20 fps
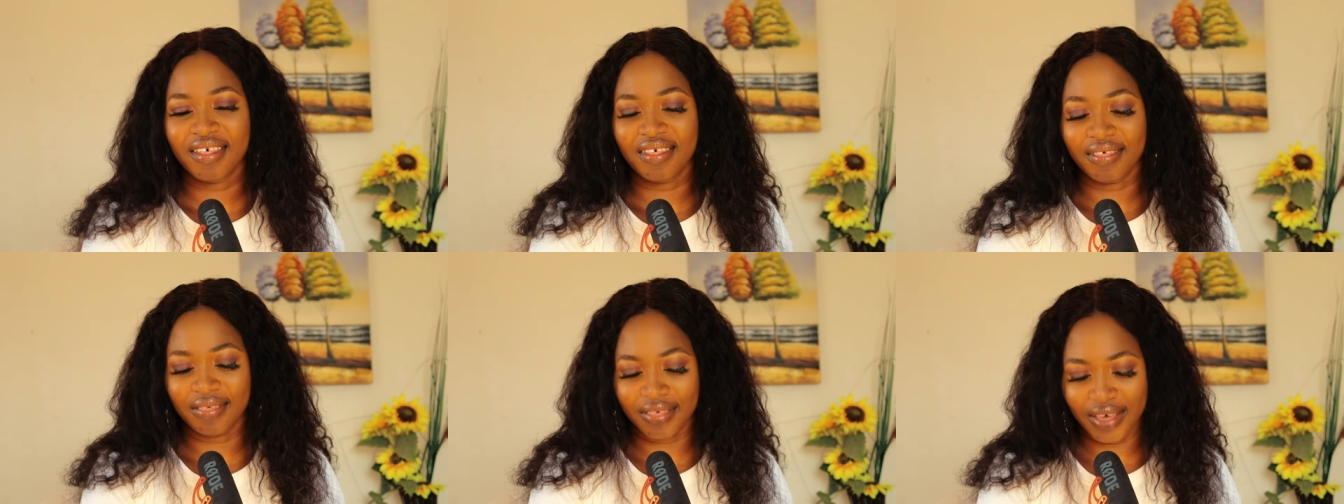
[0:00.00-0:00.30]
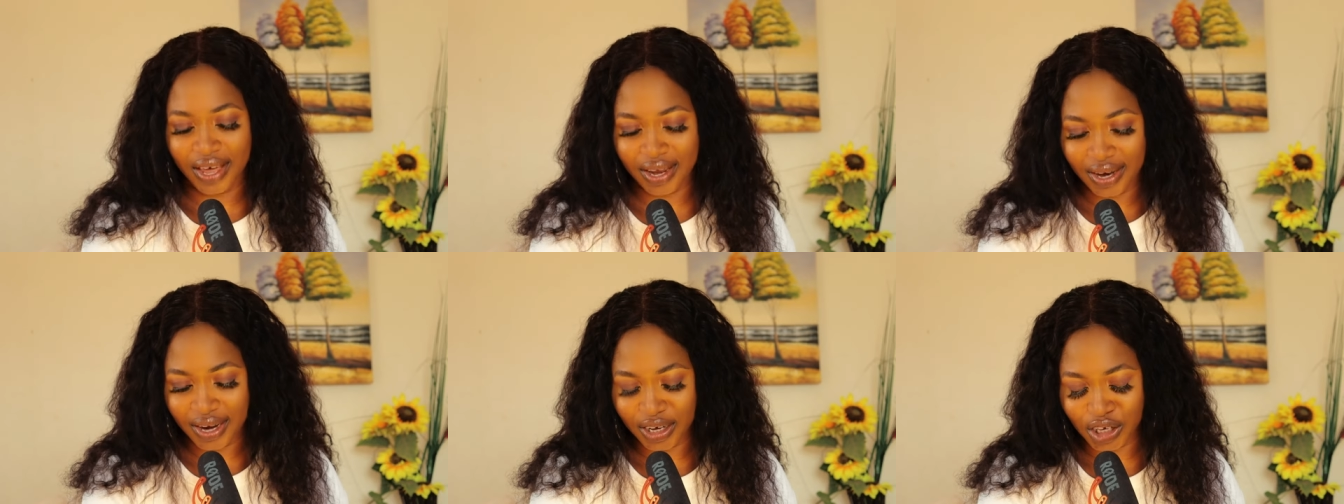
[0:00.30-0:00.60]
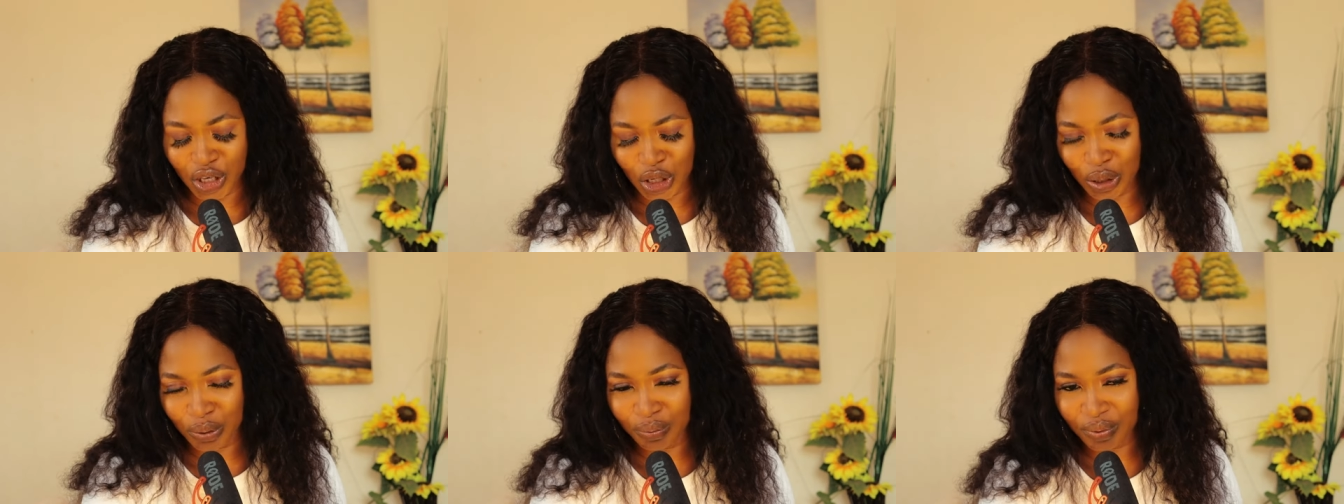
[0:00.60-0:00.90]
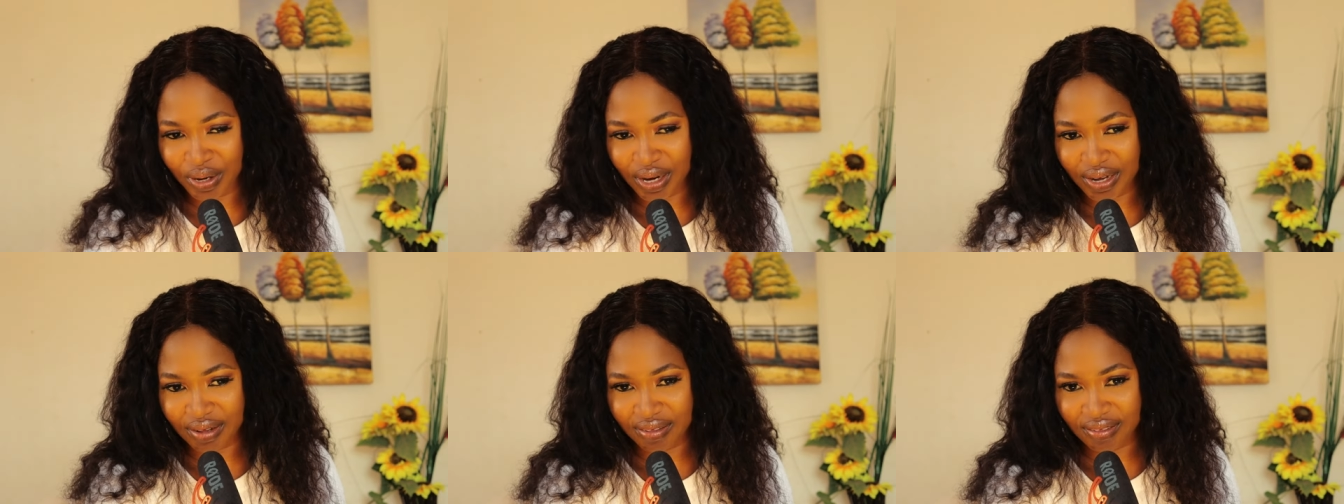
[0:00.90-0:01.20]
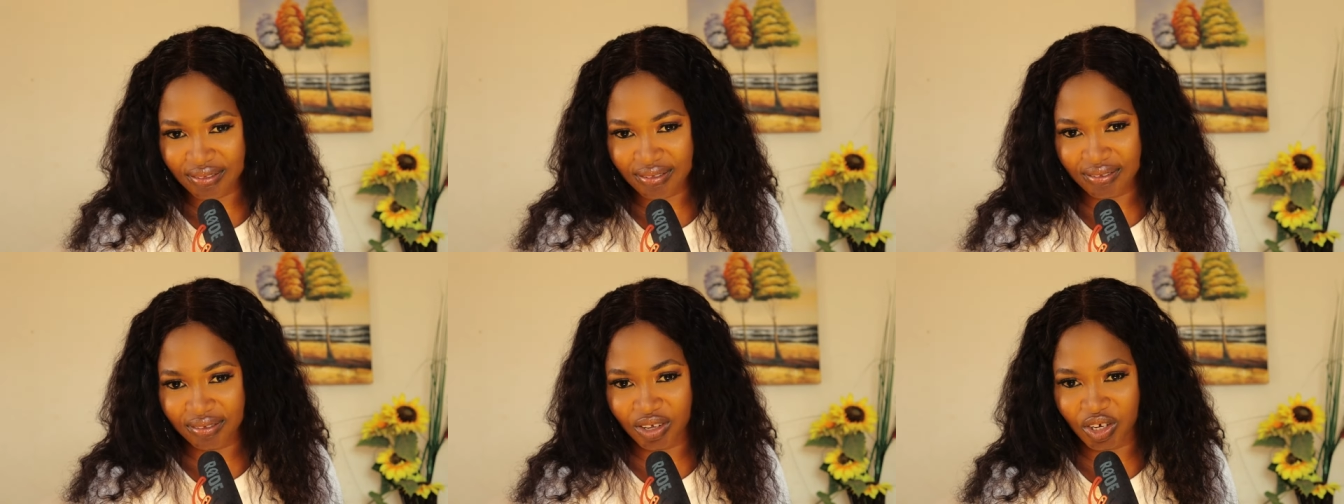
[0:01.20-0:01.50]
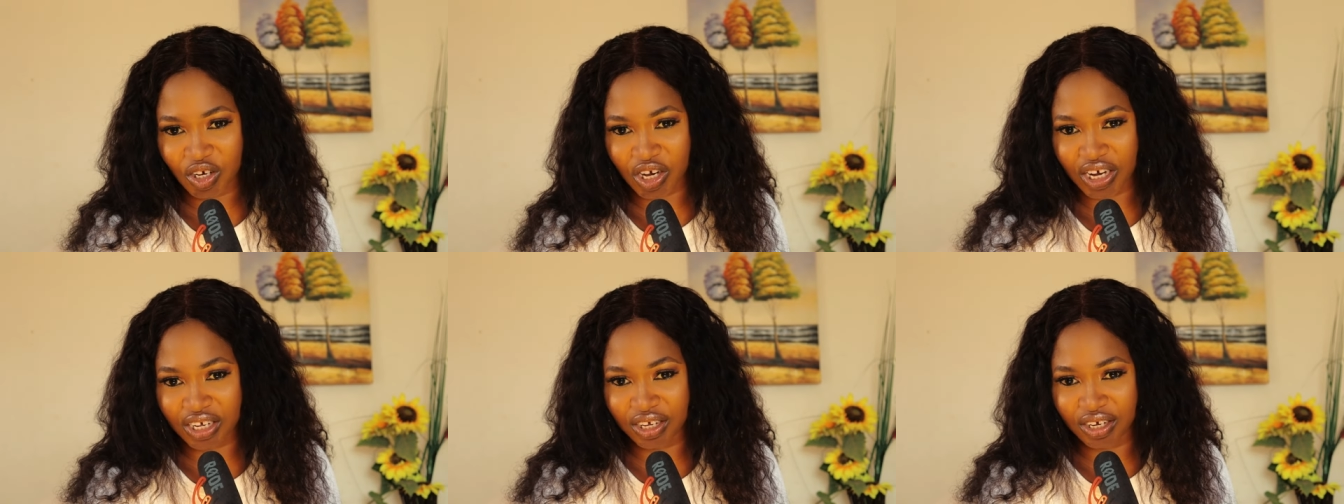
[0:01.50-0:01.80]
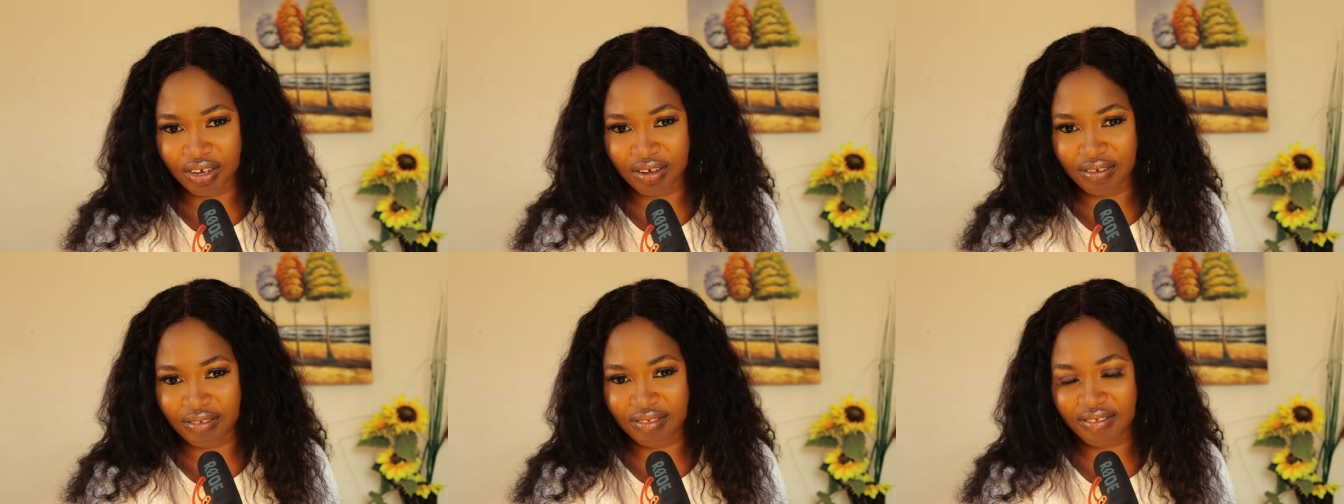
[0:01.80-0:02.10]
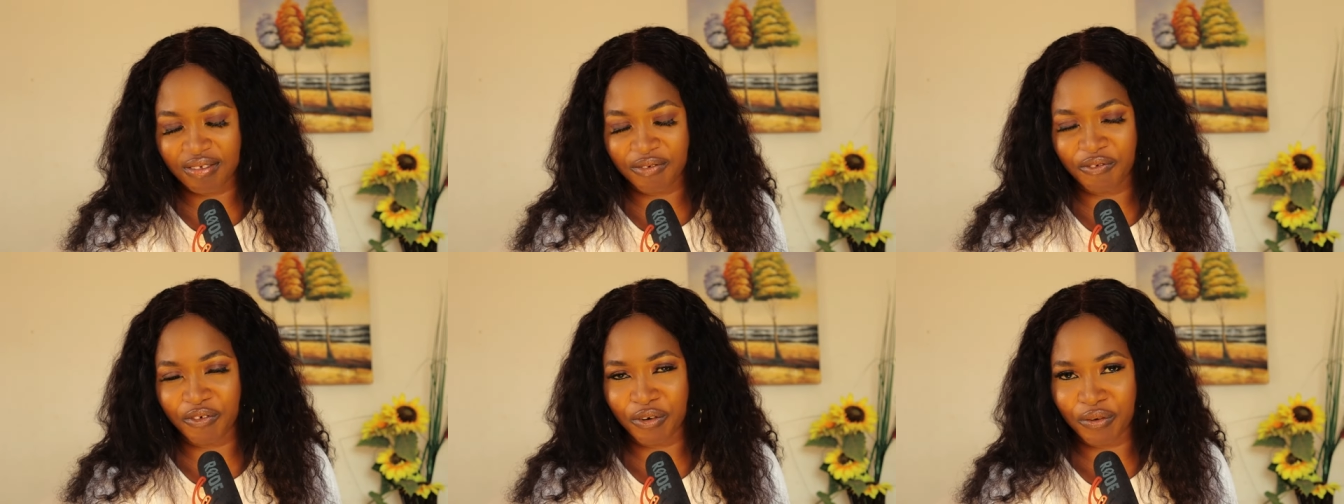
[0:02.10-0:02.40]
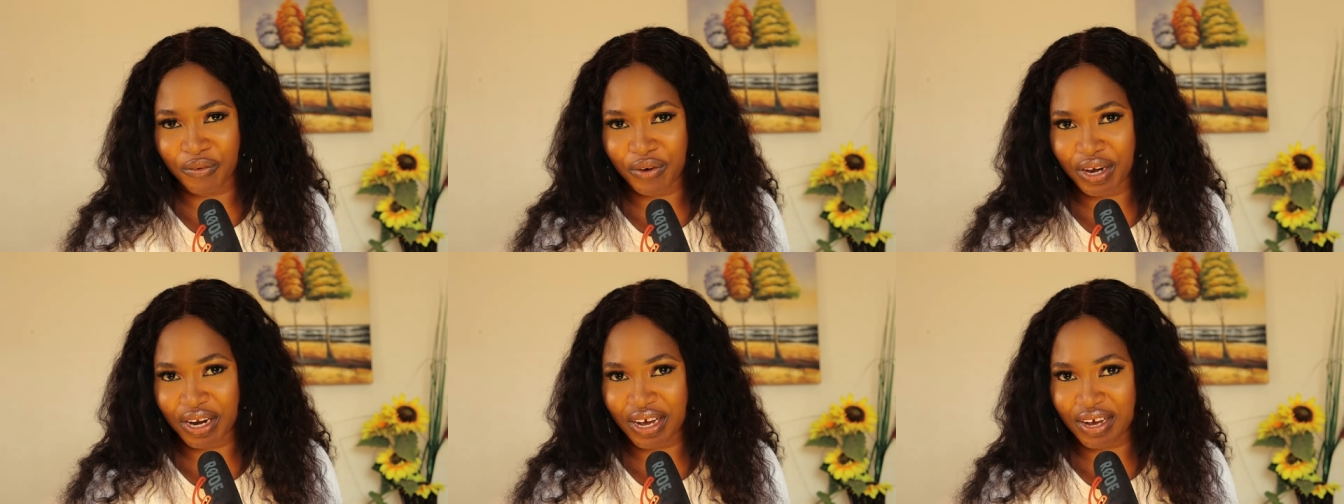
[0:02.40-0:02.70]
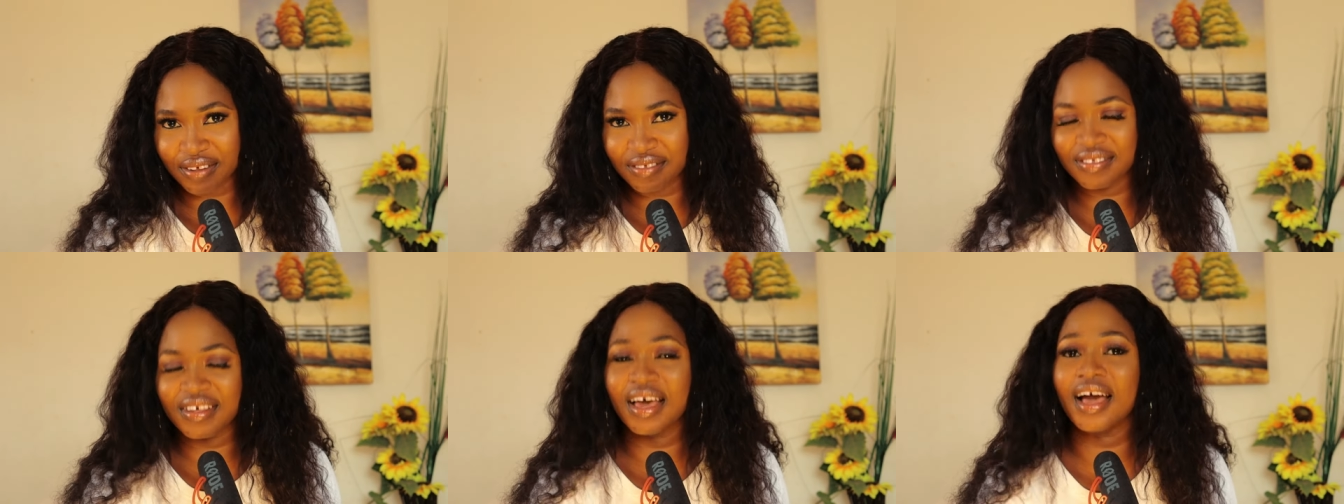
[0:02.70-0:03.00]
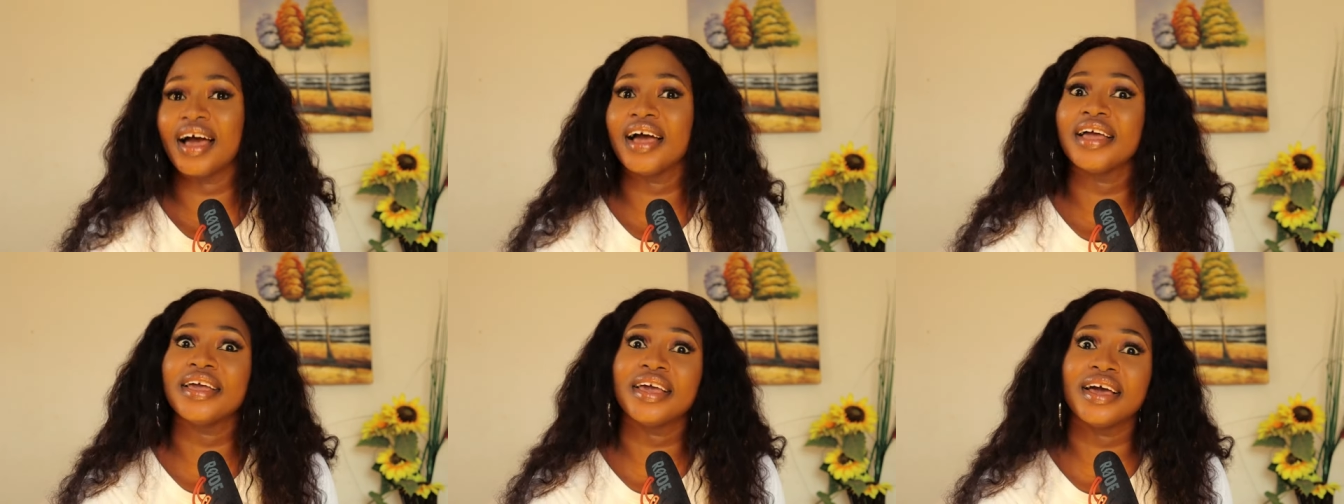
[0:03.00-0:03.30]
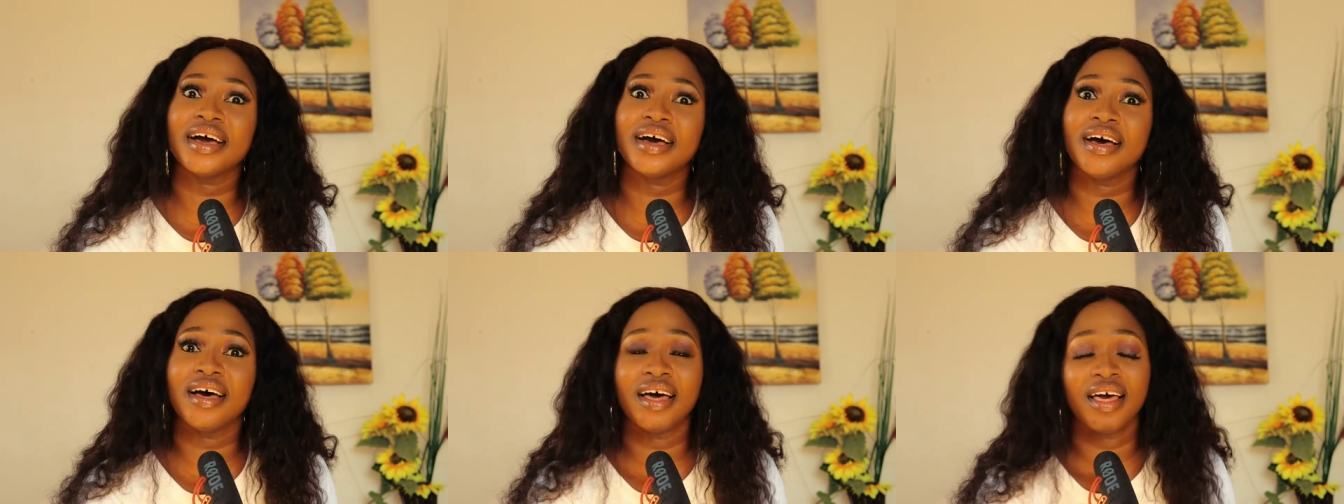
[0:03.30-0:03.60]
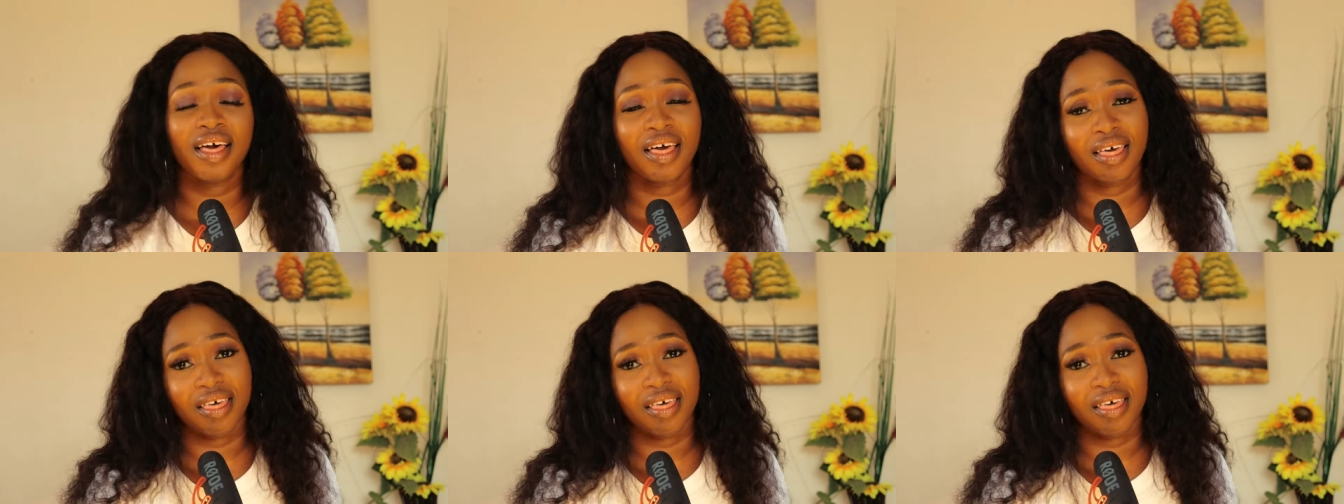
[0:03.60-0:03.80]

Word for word: that Nigerians charges foreigners higher